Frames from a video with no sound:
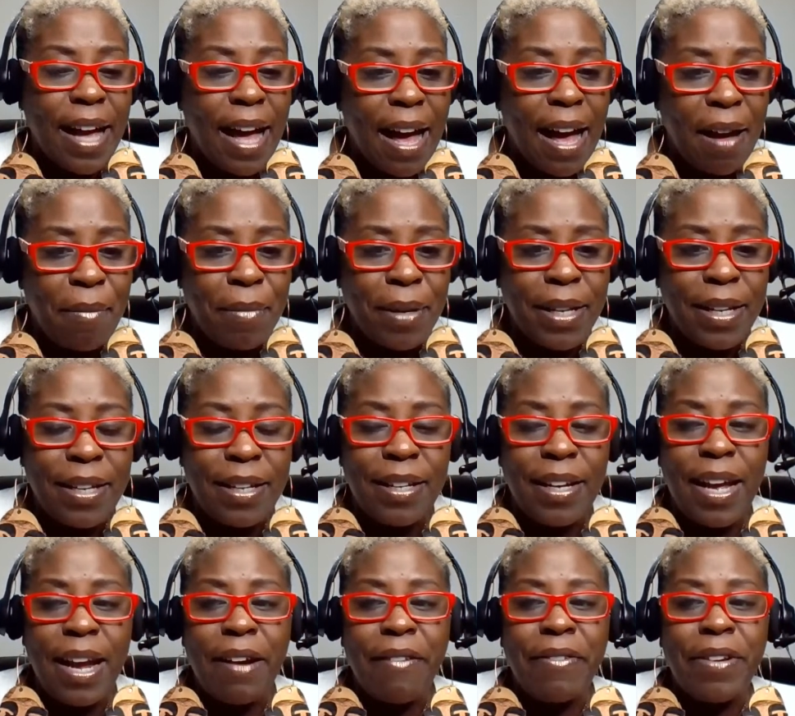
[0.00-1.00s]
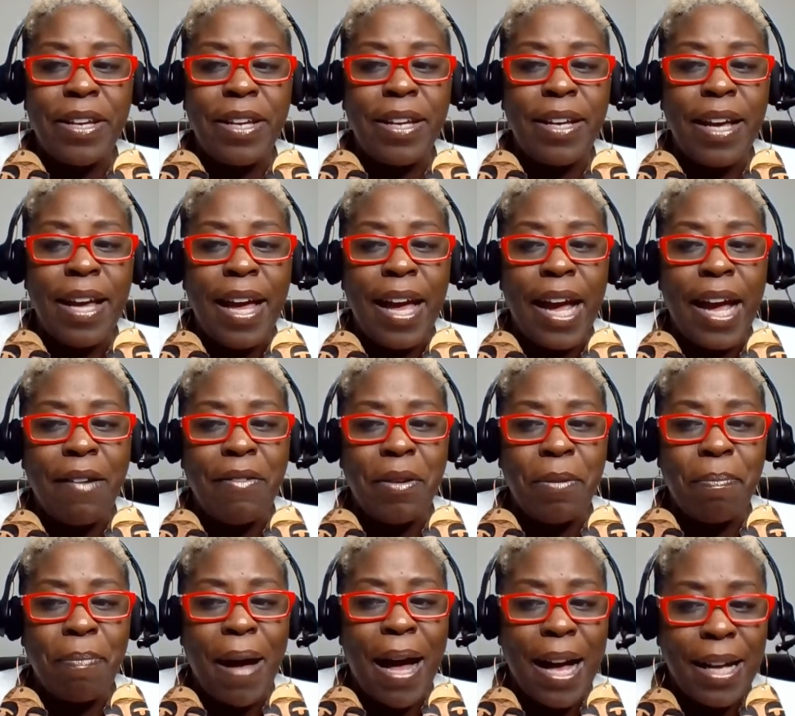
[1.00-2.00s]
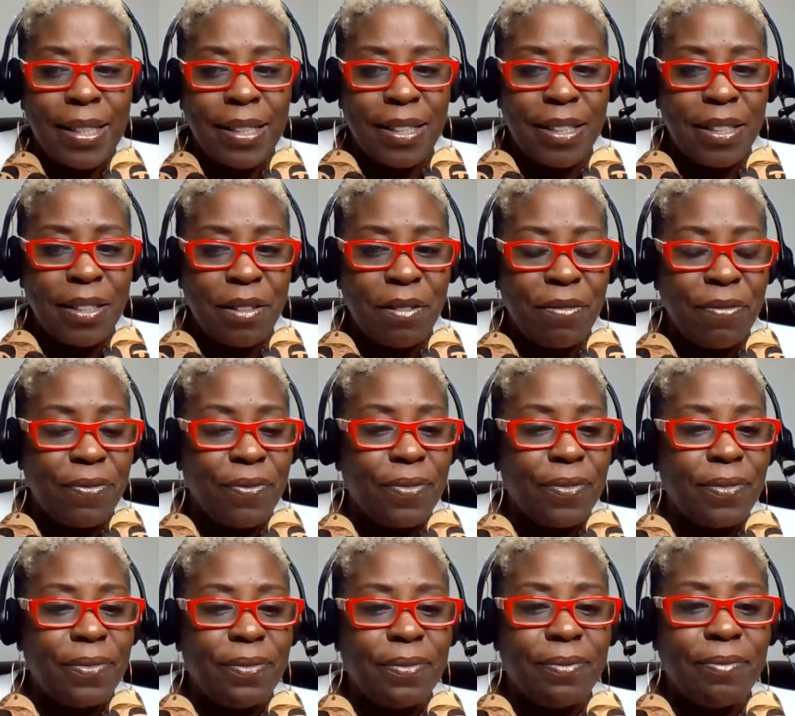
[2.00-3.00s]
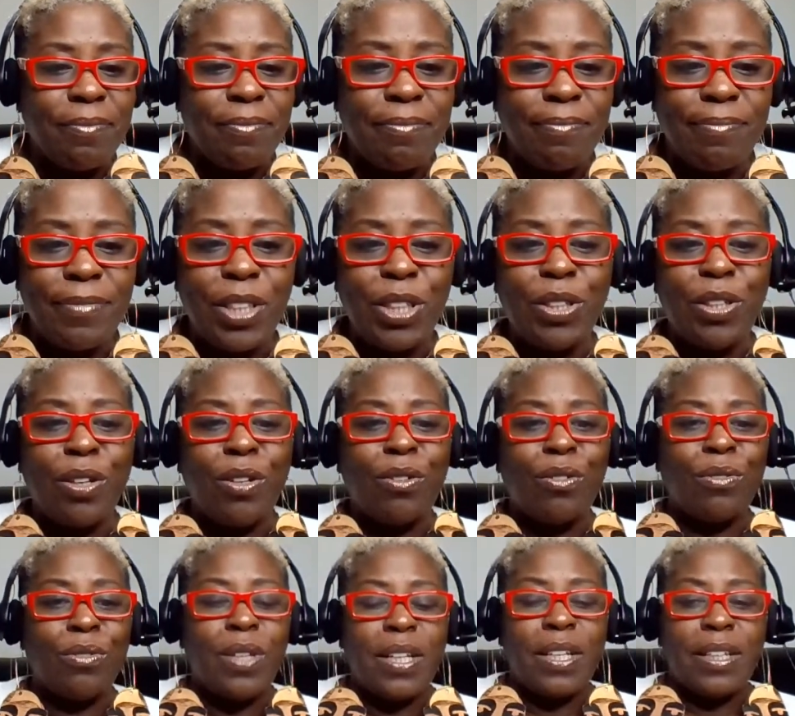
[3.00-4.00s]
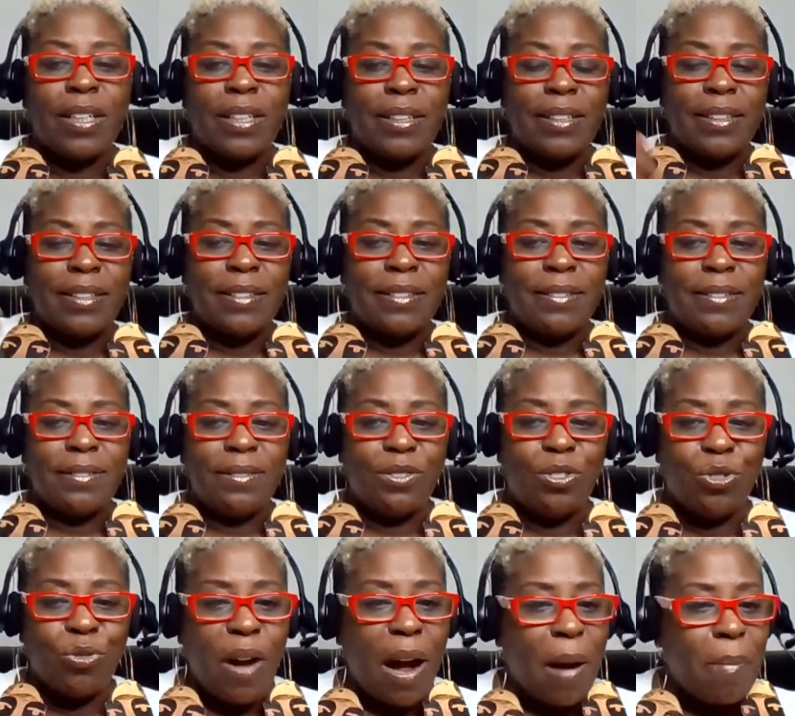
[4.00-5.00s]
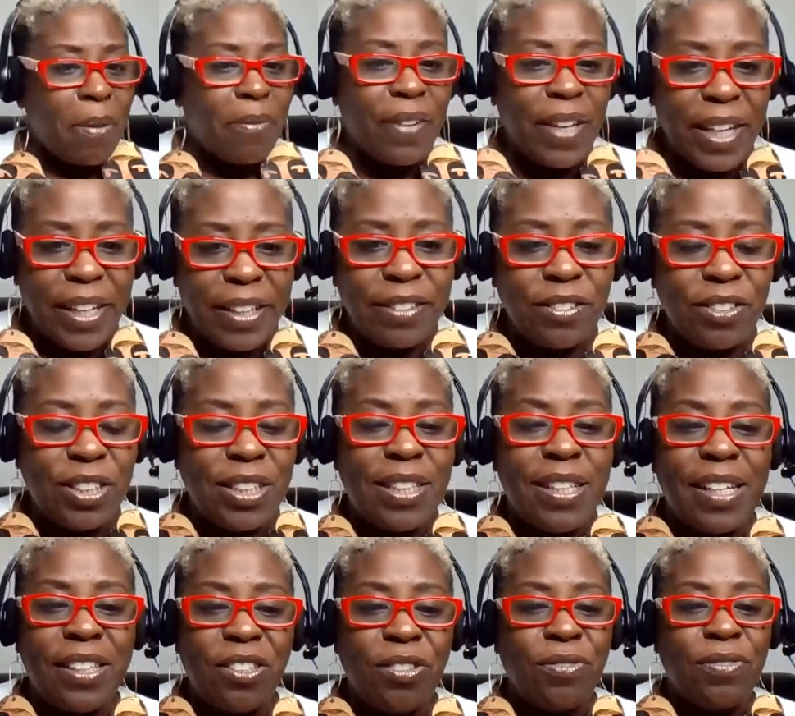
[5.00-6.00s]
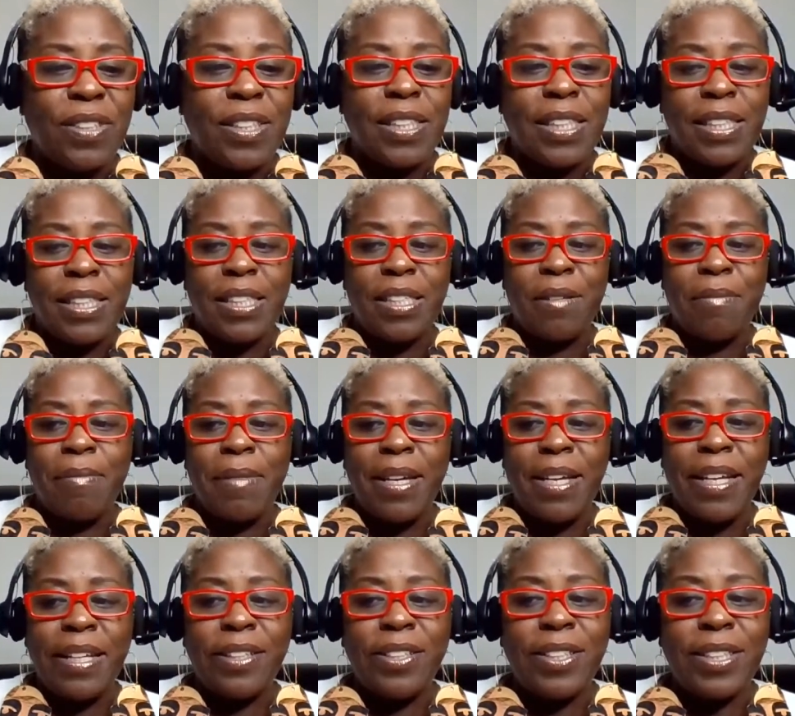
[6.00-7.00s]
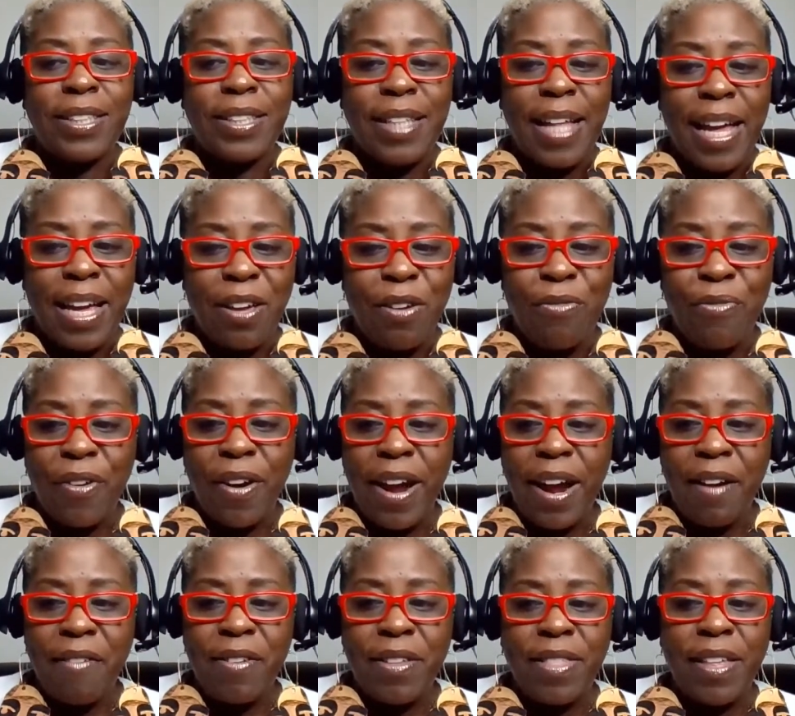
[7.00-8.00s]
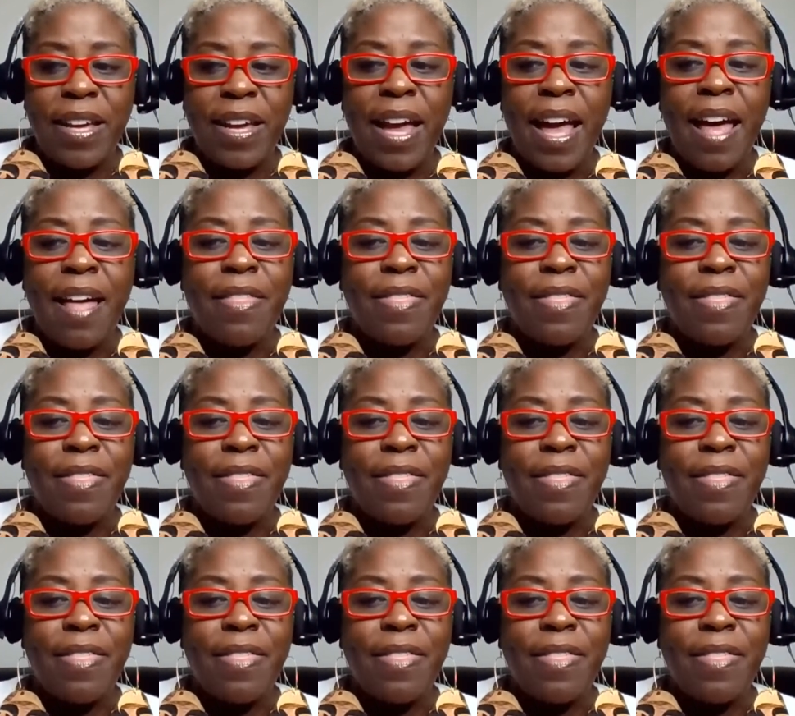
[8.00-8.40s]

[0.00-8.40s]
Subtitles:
comment, every positive, you know, drop of energy that you sent to me. Just thank you for everything.